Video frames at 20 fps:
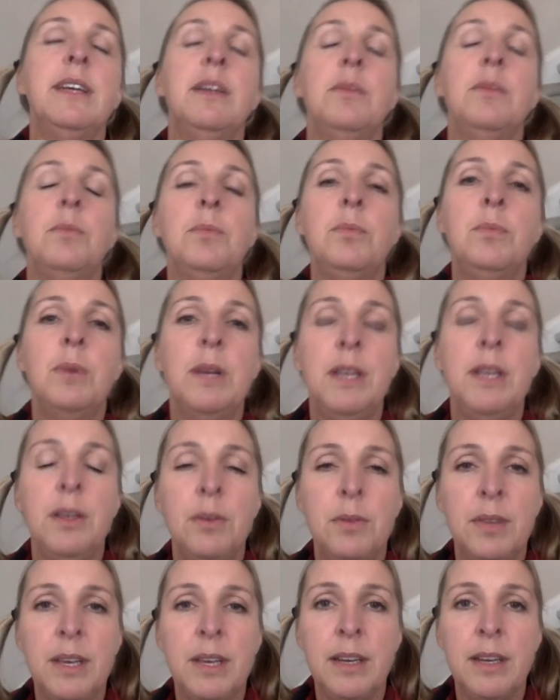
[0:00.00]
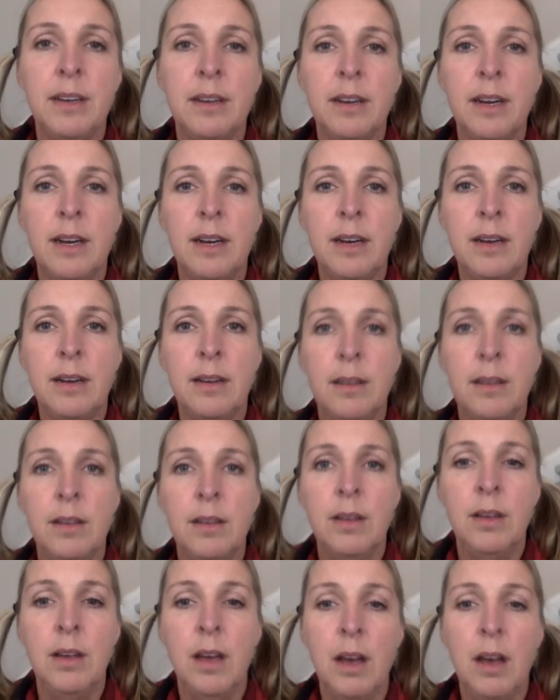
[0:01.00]
and what do you think
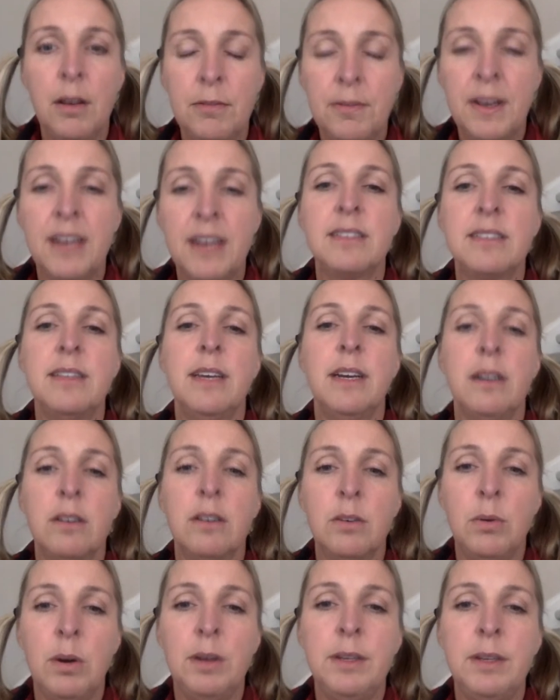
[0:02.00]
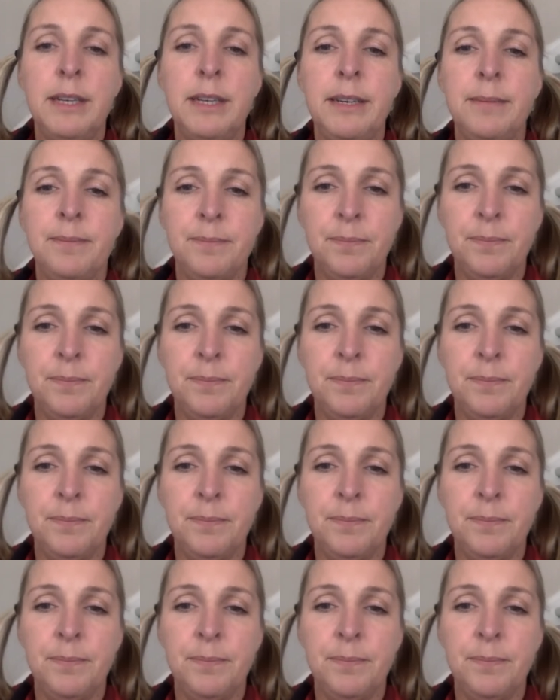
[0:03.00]
affects the air quality